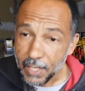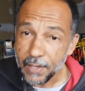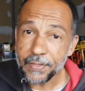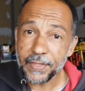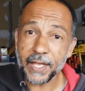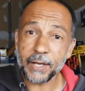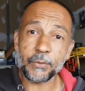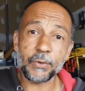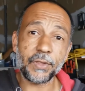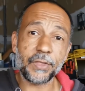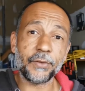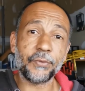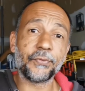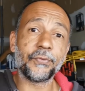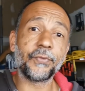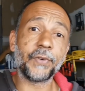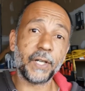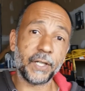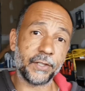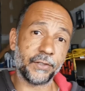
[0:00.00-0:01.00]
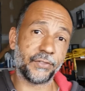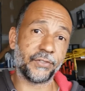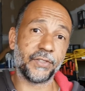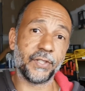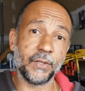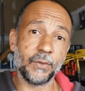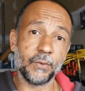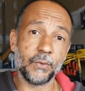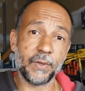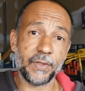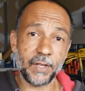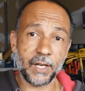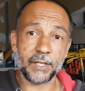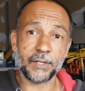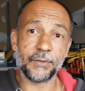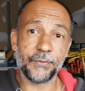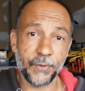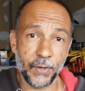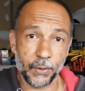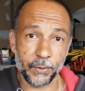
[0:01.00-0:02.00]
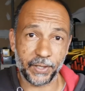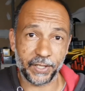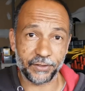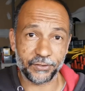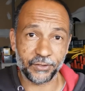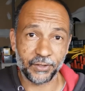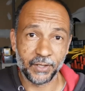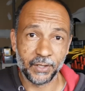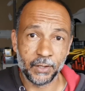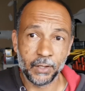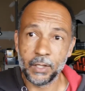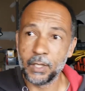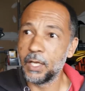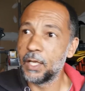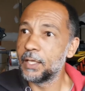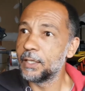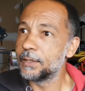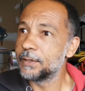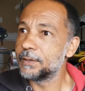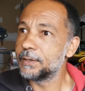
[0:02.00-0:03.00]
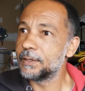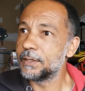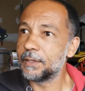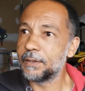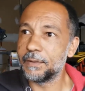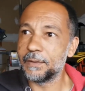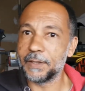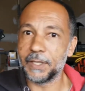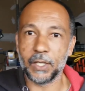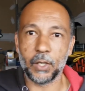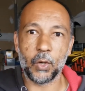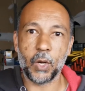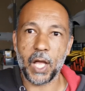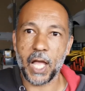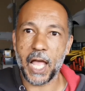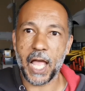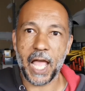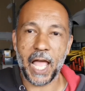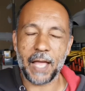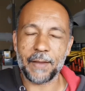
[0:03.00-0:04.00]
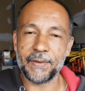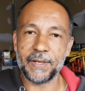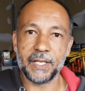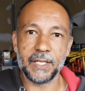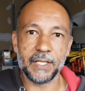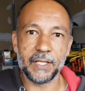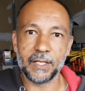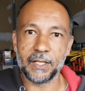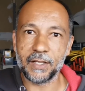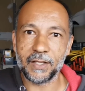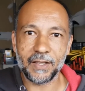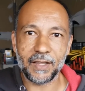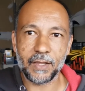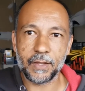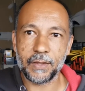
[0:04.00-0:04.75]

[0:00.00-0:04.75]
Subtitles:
They were the first with autofocus. You know, I mean,